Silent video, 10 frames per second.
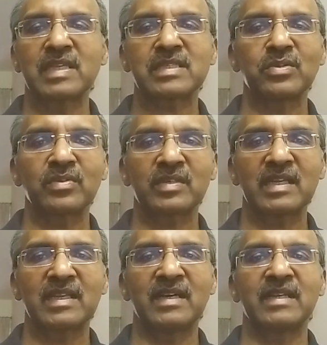There's no
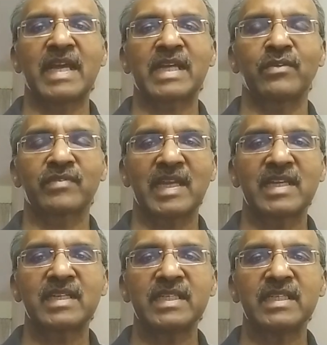lack of
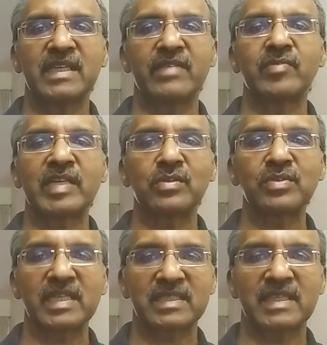clarity. Everybody
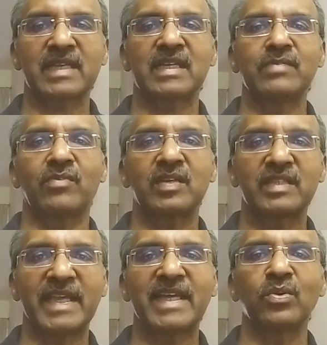knows exactly
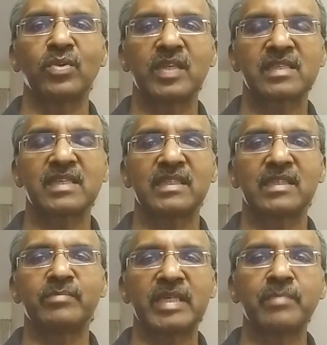what their role is in
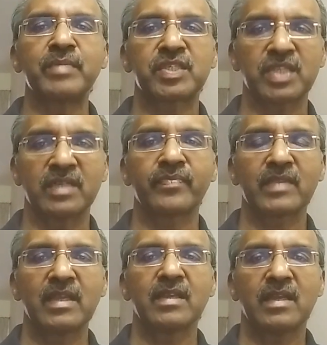the bigger picture.
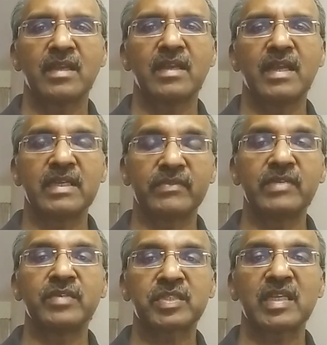And if
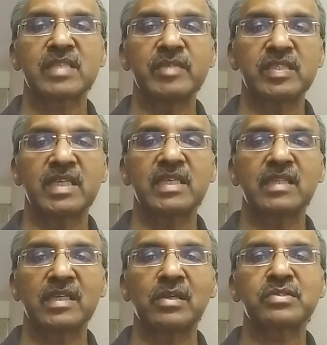the vision has been
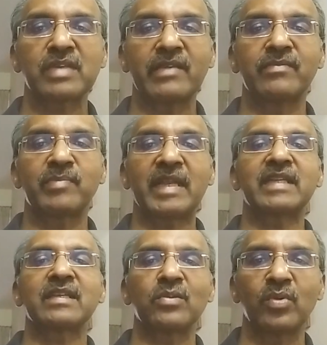changed, they also have
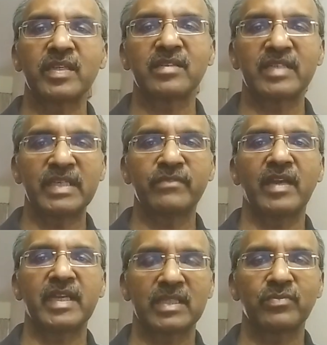played a role in
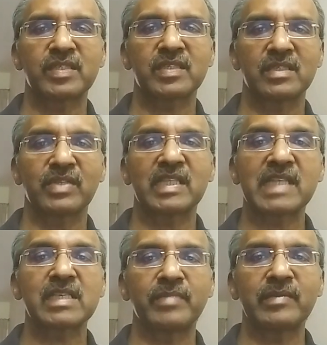redefining the vision. So
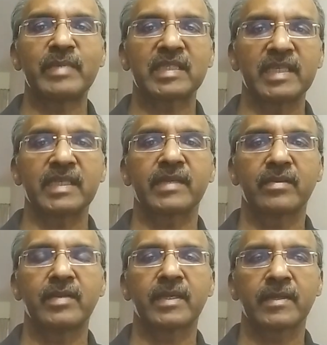that's a big, big thing,
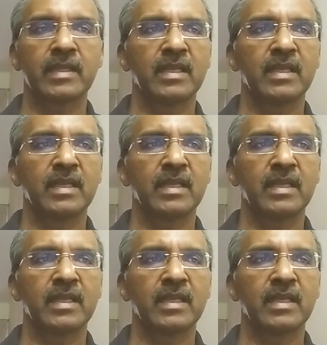right?